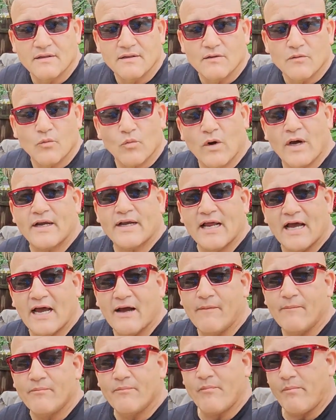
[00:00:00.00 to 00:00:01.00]
Why not?
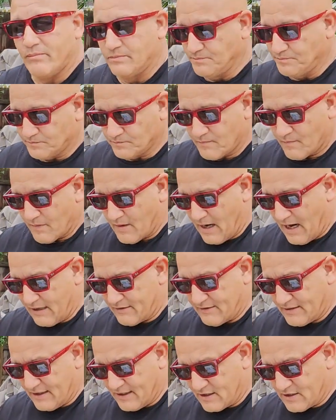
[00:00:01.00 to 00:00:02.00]
I
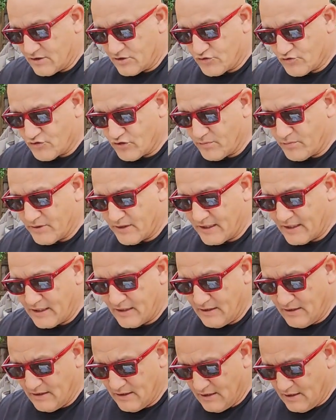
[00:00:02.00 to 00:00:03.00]
think
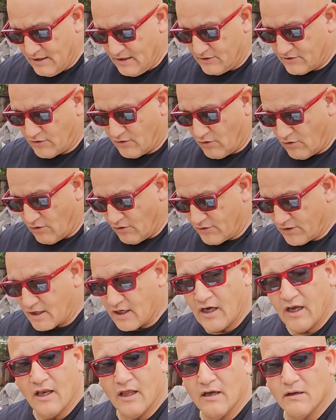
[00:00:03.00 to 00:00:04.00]
contributing to all the
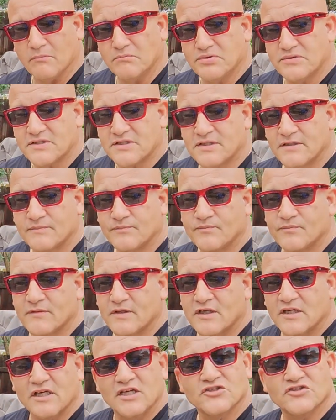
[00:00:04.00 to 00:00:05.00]
clubs
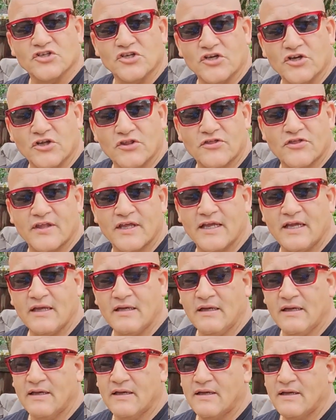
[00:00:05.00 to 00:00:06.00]
is a good thing.
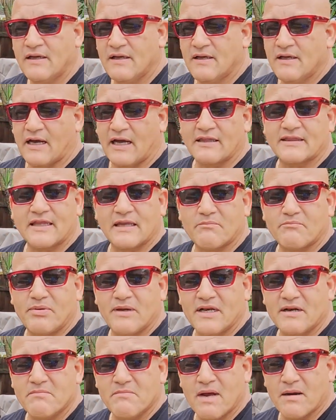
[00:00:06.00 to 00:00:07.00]
I think
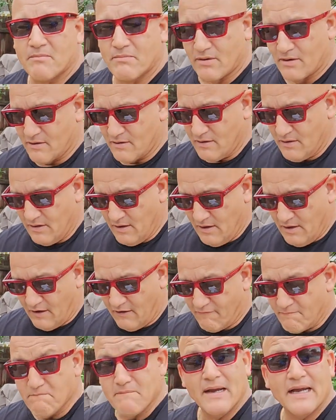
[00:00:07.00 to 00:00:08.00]
being a member
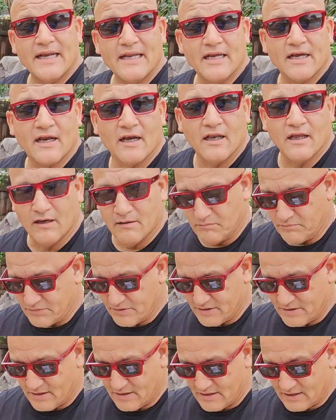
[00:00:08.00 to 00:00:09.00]
of many
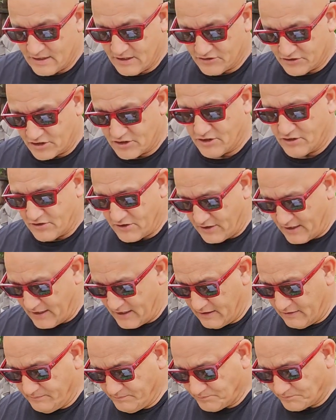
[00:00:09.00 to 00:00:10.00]
clubs is a good thing.